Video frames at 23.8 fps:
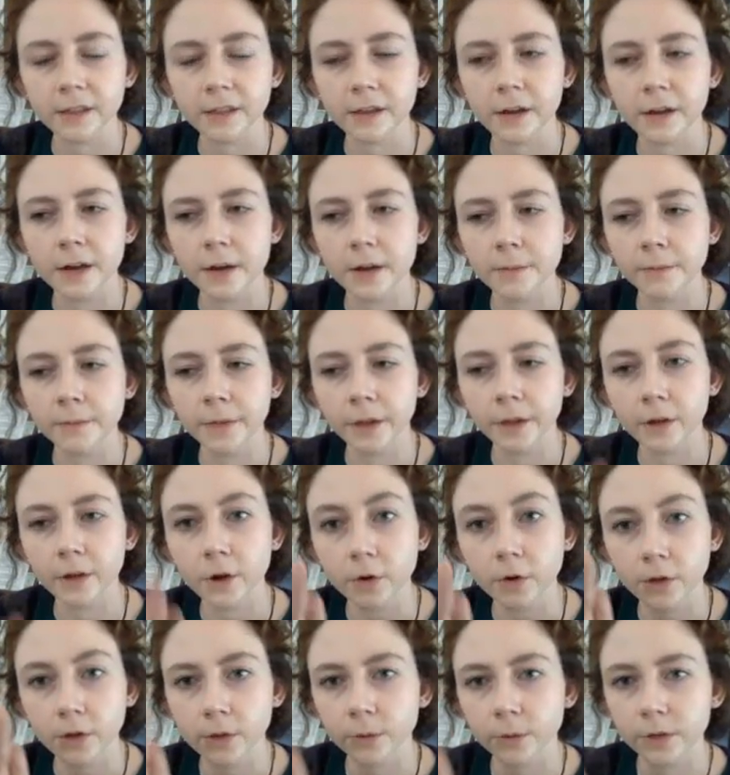like,
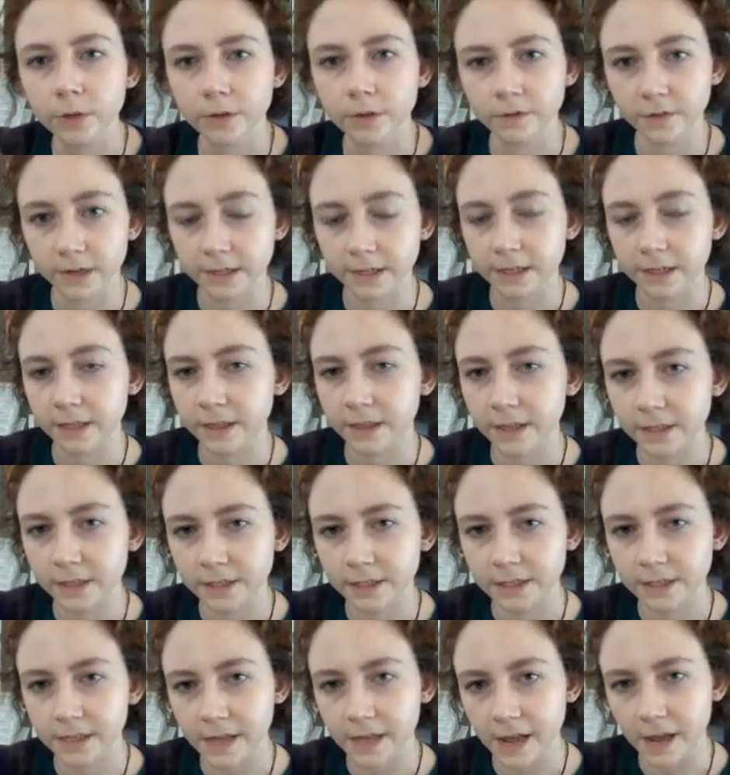oh, you were infected
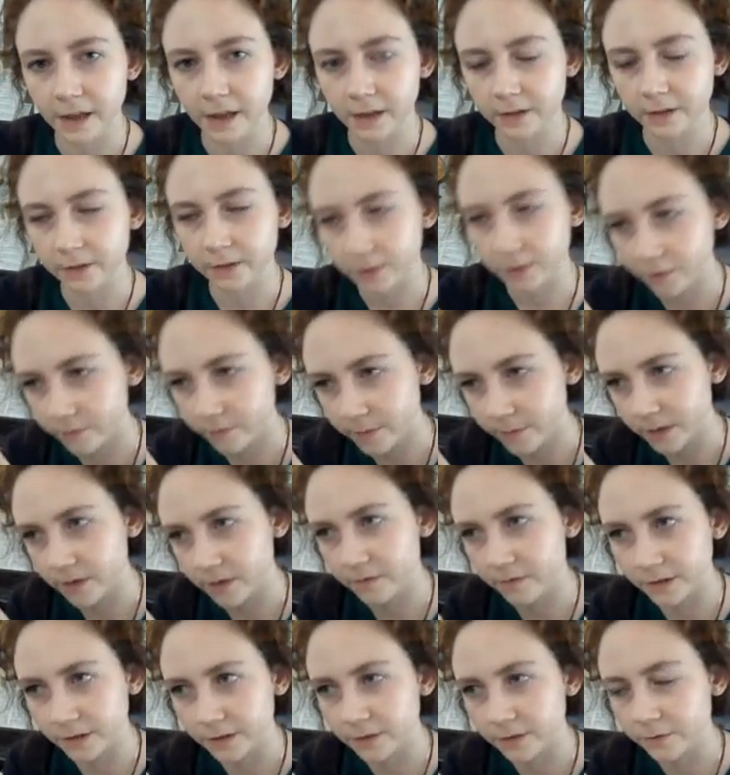this day and you've been
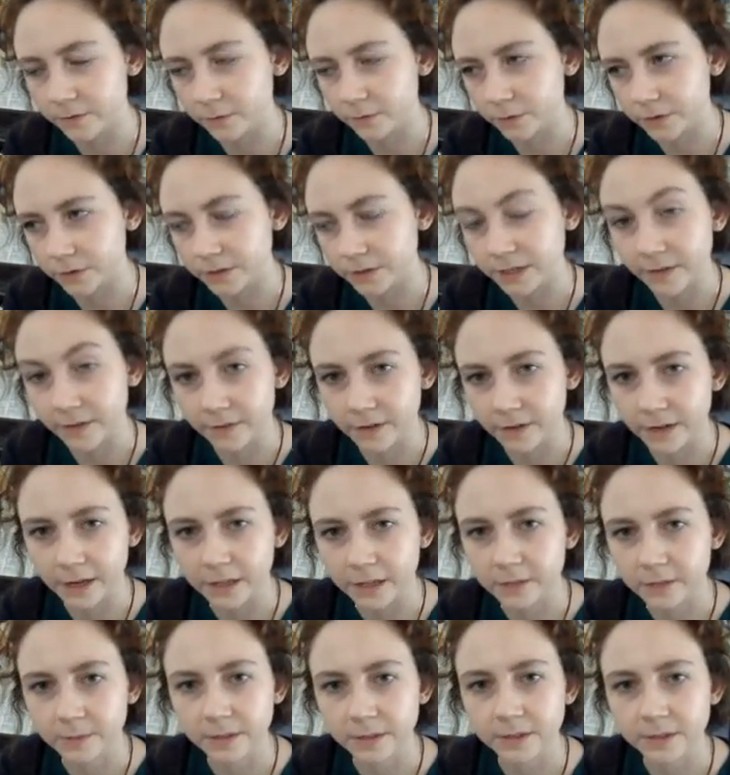infected for 7
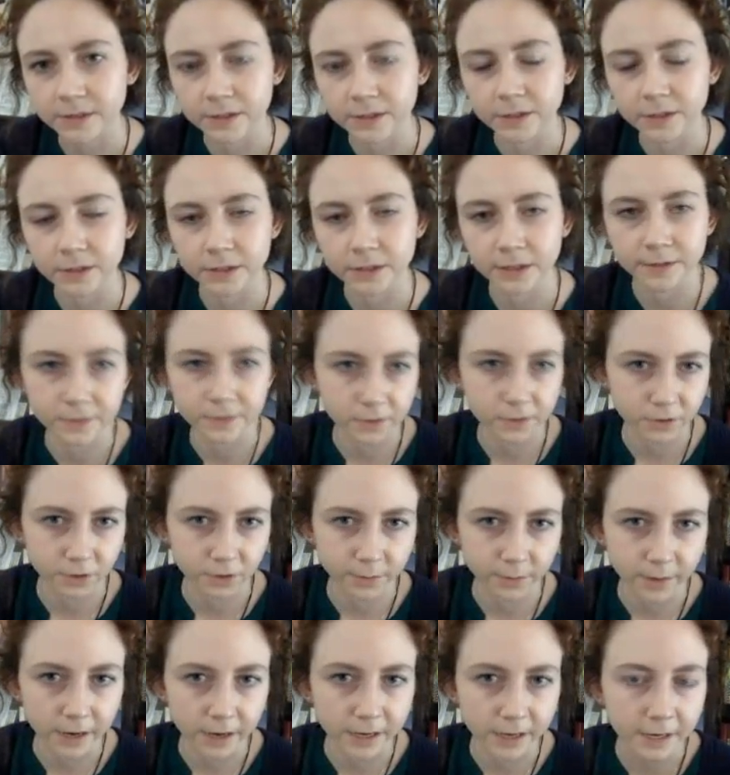days, because it just lives on
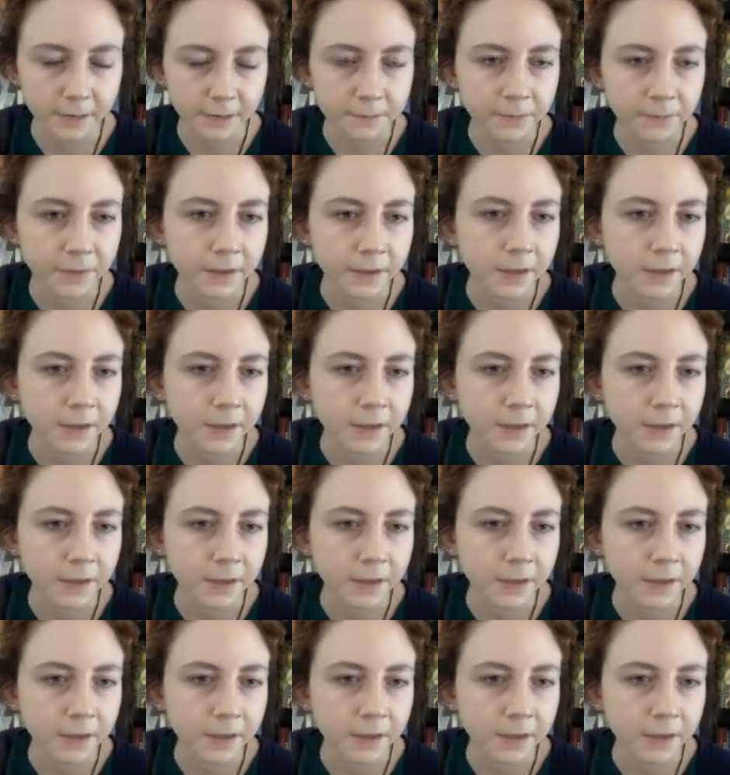your body.